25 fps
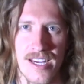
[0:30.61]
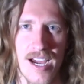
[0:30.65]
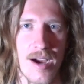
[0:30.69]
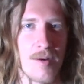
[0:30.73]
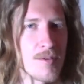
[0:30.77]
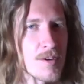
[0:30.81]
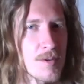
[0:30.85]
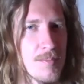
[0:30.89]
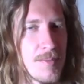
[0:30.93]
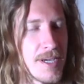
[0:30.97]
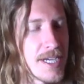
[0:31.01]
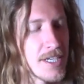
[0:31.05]
I
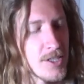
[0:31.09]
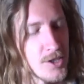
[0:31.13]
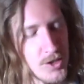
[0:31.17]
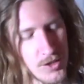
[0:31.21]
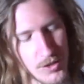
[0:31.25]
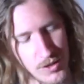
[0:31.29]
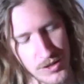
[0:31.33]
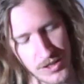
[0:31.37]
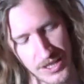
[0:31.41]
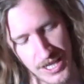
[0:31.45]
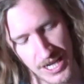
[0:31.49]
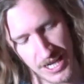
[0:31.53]
want to make
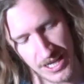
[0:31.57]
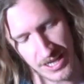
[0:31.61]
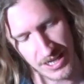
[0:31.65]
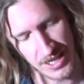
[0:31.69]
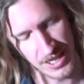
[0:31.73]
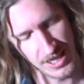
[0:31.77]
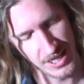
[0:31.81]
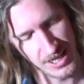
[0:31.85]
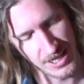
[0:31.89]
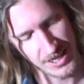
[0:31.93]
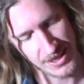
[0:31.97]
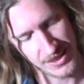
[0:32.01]
sure that
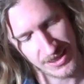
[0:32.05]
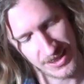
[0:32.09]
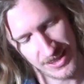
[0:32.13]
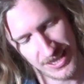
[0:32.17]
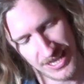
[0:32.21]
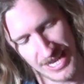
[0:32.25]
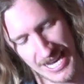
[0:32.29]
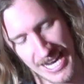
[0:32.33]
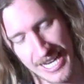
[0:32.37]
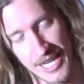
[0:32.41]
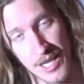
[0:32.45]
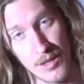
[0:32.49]

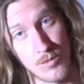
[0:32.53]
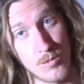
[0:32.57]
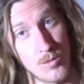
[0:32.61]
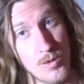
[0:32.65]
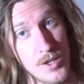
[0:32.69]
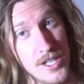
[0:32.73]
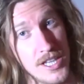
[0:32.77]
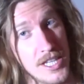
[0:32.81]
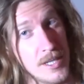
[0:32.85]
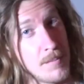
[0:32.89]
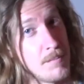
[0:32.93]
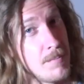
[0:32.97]
I can
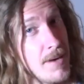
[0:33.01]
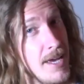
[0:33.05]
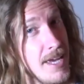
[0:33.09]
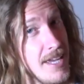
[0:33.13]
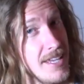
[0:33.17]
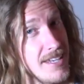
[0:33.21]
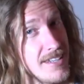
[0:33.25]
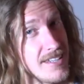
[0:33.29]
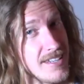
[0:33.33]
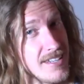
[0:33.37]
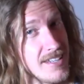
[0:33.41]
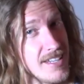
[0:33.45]
really
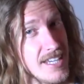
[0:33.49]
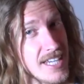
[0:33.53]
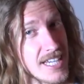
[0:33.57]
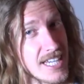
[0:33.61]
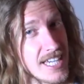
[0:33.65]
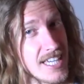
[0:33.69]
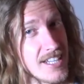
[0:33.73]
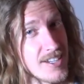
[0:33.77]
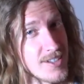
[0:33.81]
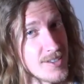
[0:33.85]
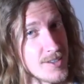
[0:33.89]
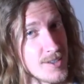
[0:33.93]
bend and
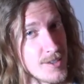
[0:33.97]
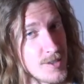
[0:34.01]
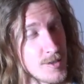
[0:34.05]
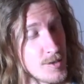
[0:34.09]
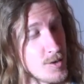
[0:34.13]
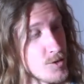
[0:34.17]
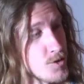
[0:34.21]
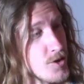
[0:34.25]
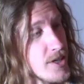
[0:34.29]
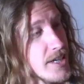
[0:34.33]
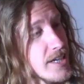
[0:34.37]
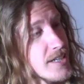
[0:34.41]
get under the
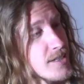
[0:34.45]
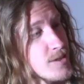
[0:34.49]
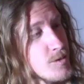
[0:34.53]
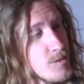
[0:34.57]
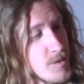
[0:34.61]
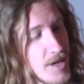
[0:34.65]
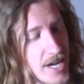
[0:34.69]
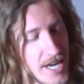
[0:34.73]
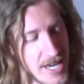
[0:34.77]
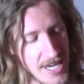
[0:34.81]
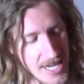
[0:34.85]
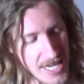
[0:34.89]
strings,
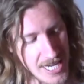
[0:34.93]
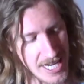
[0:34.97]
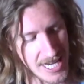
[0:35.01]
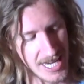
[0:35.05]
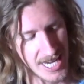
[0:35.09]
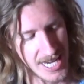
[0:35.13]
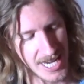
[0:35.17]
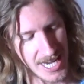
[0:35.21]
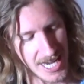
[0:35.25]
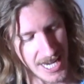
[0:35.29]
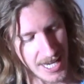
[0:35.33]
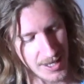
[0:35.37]
right?
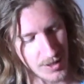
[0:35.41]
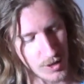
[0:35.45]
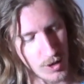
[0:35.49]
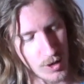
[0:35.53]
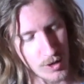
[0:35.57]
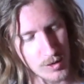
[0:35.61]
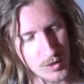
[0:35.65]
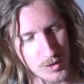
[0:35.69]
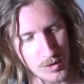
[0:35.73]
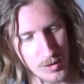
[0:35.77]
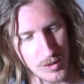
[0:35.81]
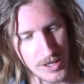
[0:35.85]
And
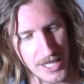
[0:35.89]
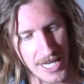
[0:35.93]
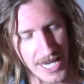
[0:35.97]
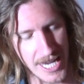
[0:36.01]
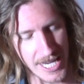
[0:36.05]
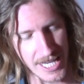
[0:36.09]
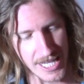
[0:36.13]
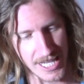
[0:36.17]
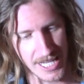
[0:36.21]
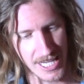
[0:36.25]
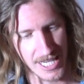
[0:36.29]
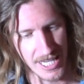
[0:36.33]
also
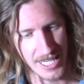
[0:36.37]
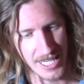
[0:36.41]
I